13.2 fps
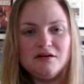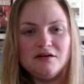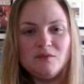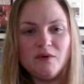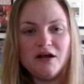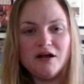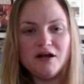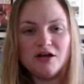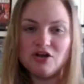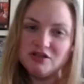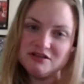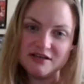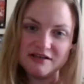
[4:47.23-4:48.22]
where
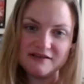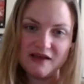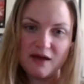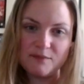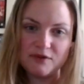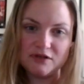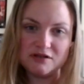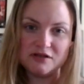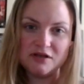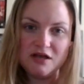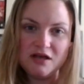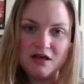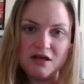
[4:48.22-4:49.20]
good things happen,
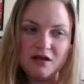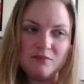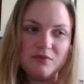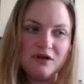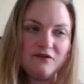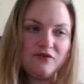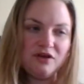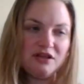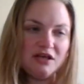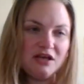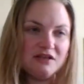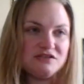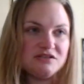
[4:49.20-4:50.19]
but
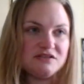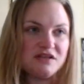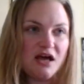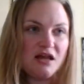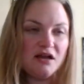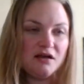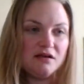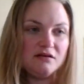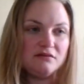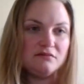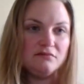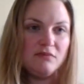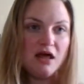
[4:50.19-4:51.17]
everything is just kind of
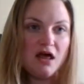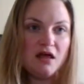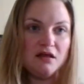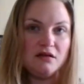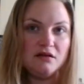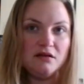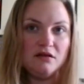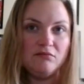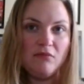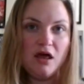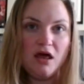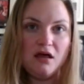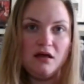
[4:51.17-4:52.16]
meh,
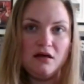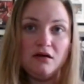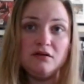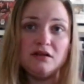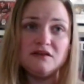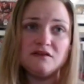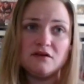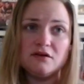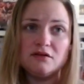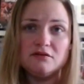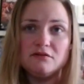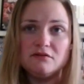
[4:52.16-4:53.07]
meh. Oh, that's good.